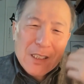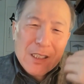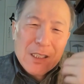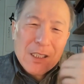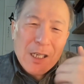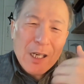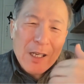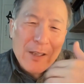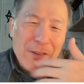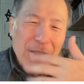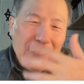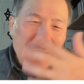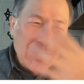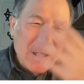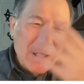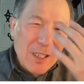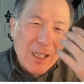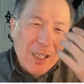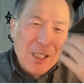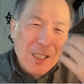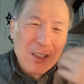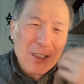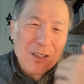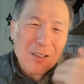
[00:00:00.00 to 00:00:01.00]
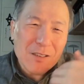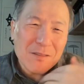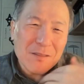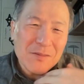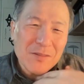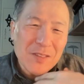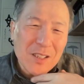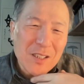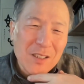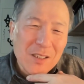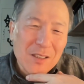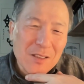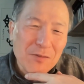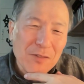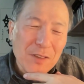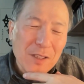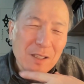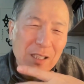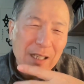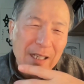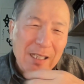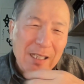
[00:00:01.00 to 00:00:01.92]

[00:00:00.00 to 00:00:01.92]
authentication because I feel like